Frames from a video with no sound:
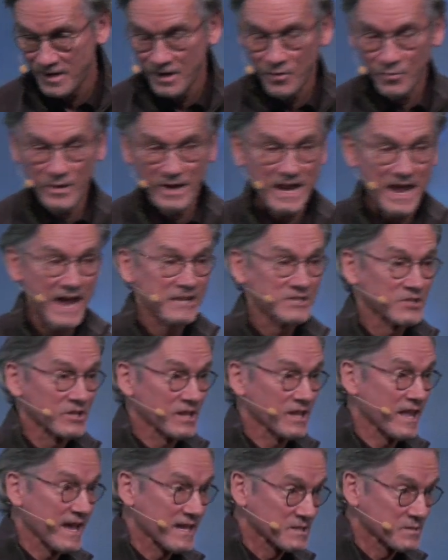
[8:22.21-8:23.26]
when Angela
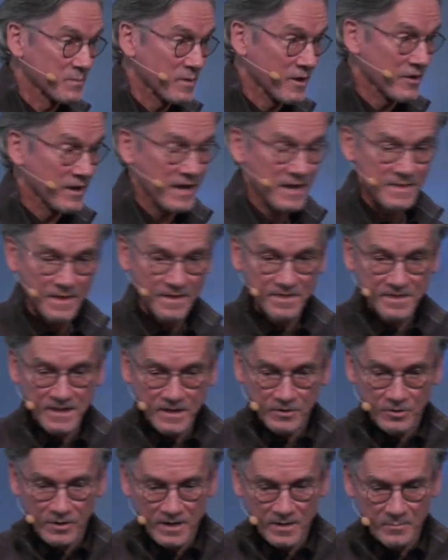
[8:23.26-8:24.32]
Lansbury and the
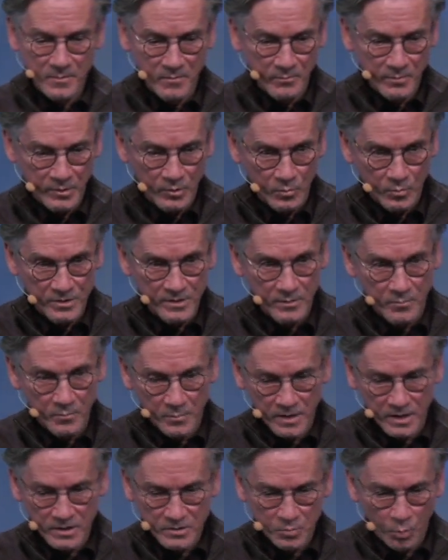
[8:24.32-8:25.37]
theater had been built with a
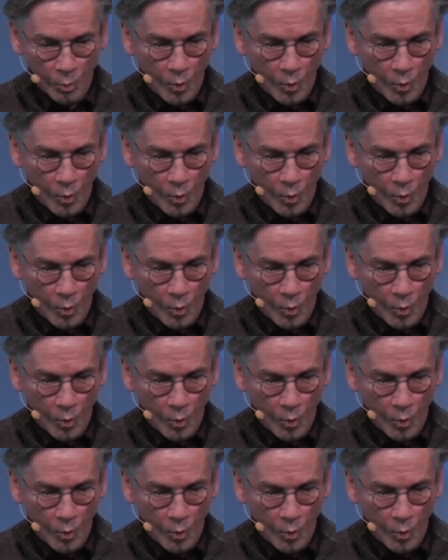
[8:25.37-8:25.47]
big